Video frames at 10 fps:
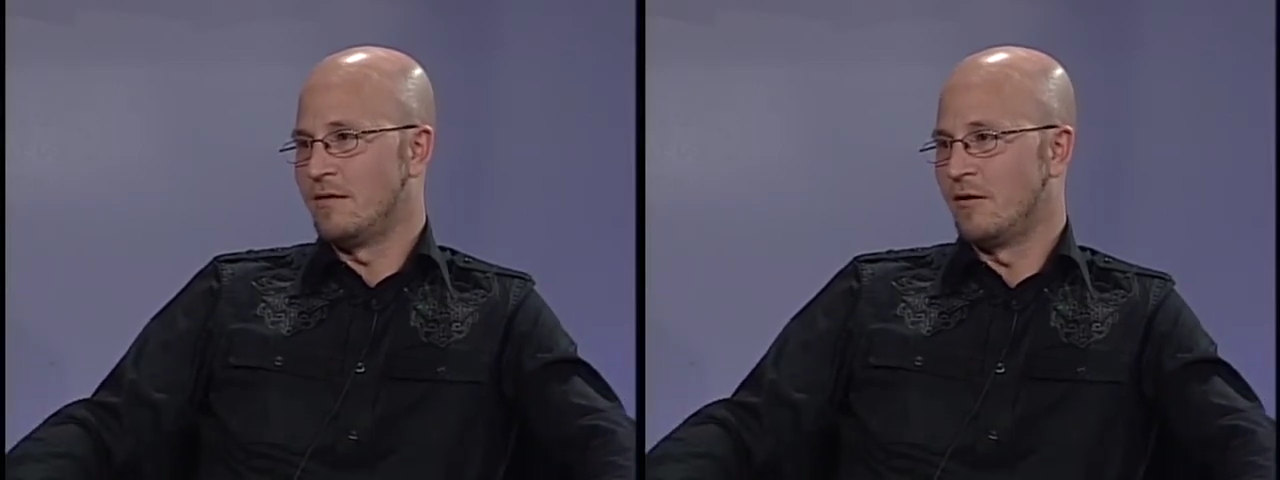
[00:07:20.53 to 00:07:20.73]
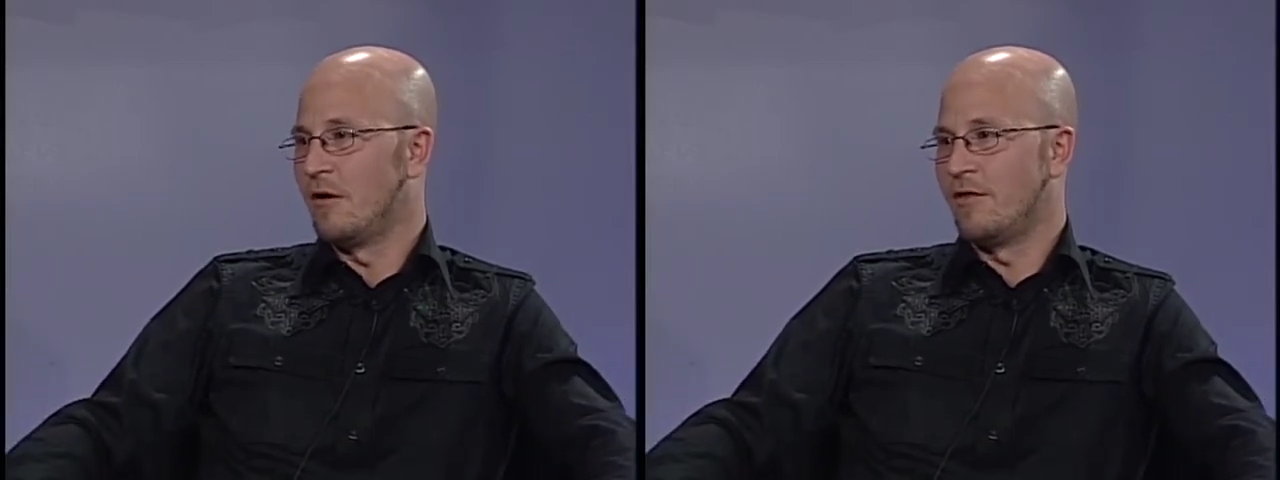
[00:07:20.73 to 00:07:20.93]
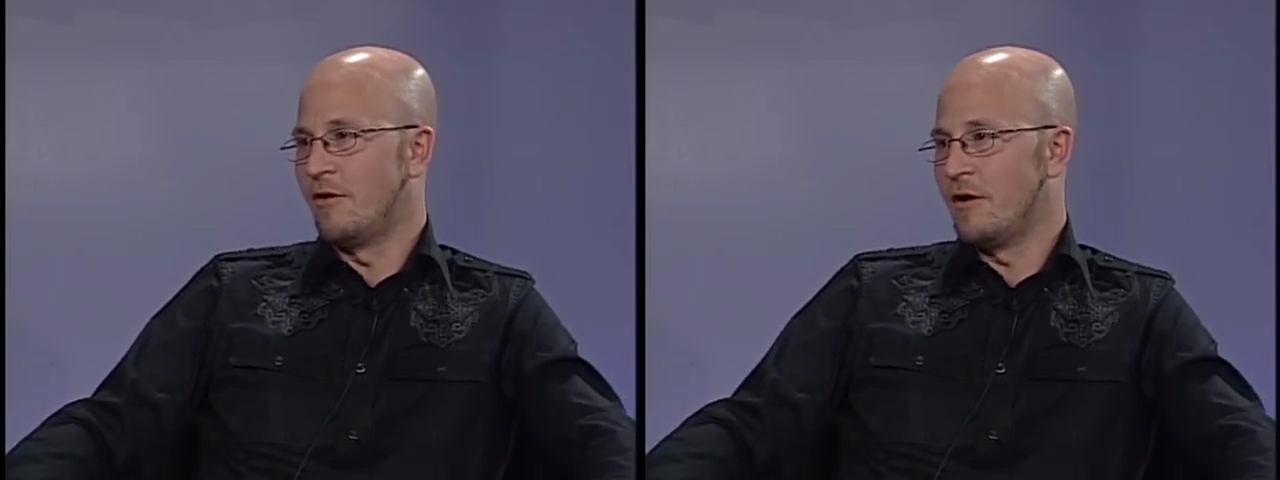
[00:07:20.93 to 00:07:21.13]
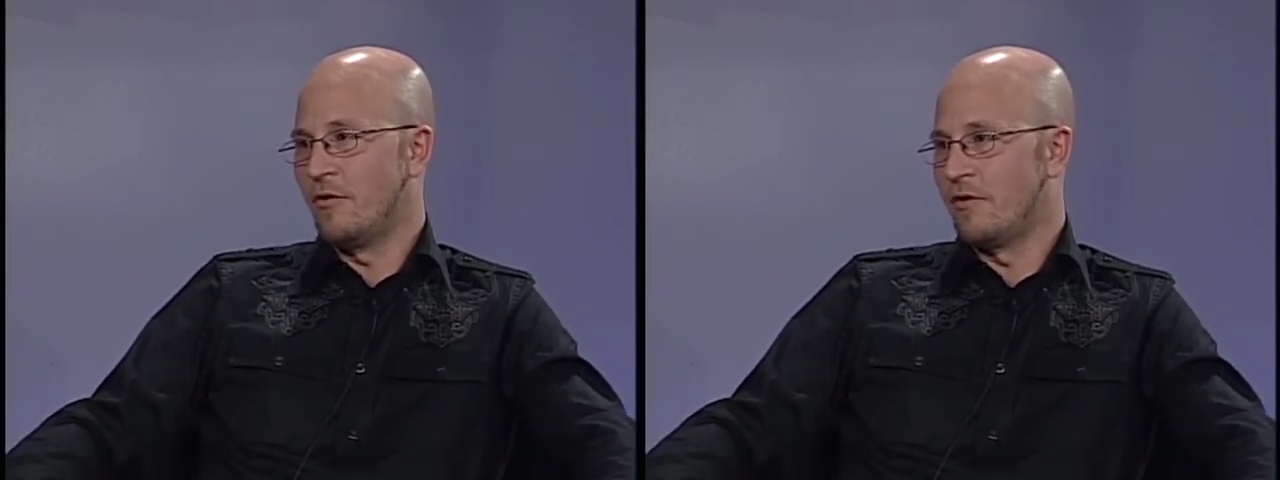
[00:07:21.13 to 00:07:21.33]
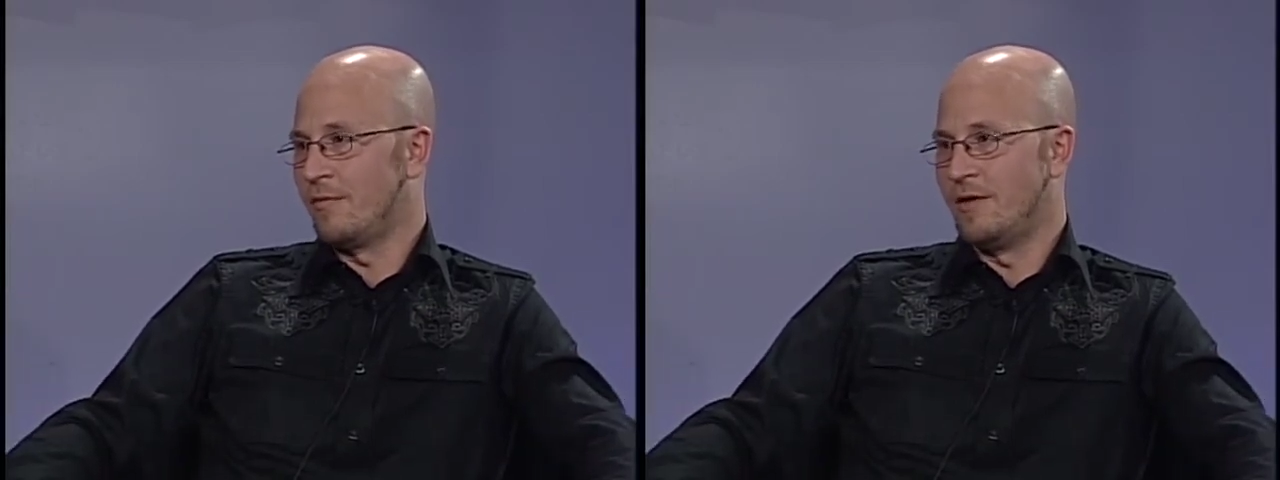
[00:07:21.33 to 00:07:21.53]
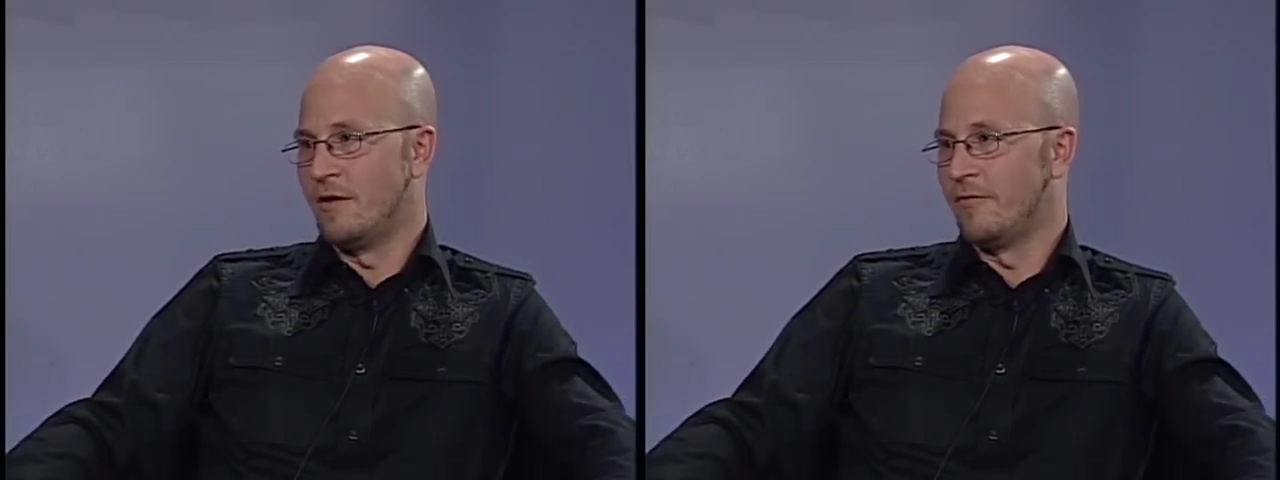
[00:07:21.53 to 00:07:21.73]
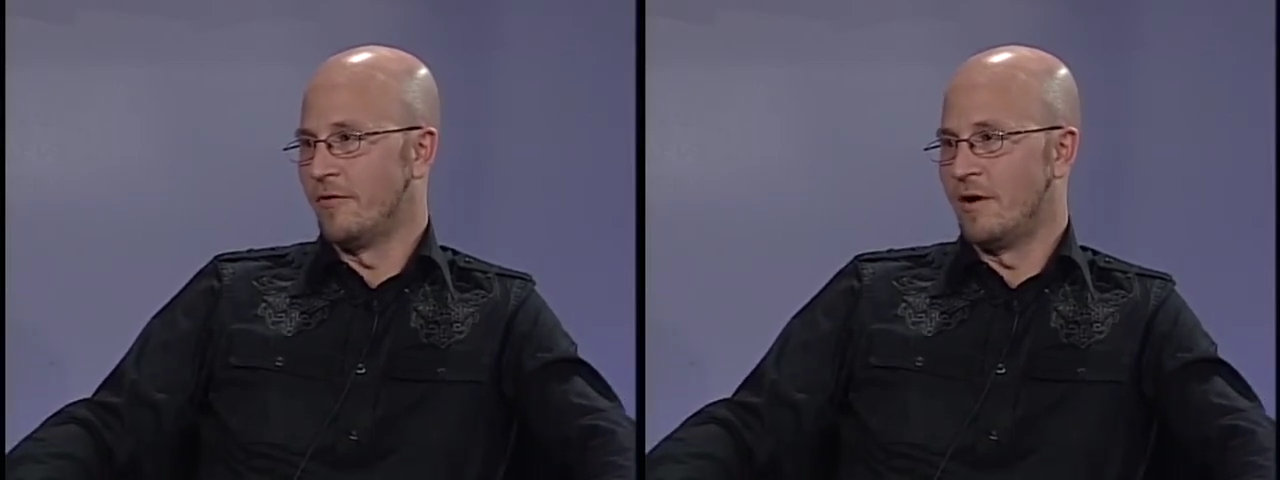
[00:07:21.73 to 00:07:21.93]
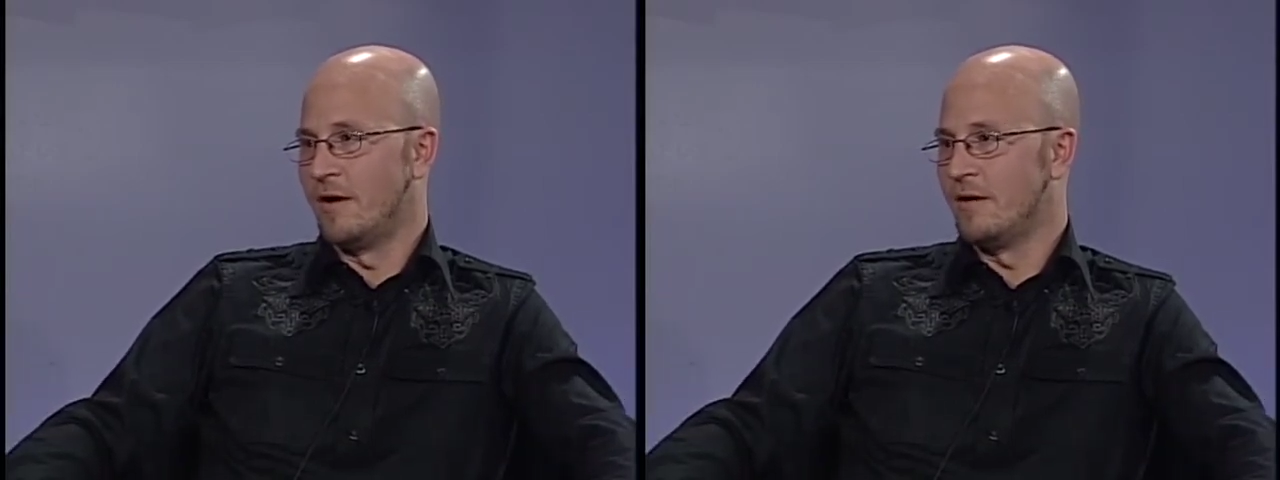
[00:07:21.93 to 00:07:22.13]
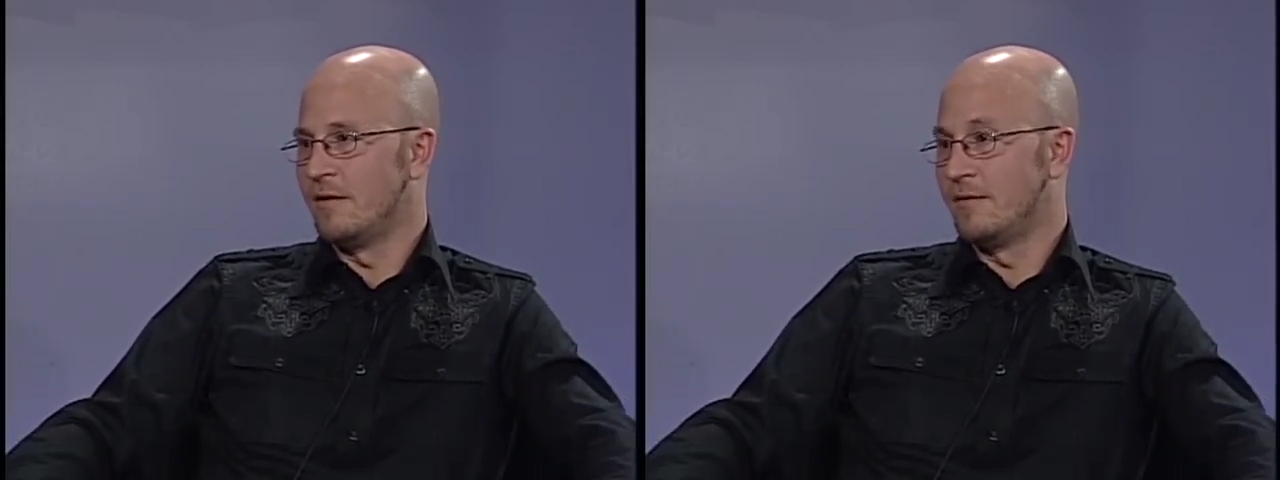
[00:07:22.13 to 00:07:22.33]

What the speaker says: They'll always be there for you.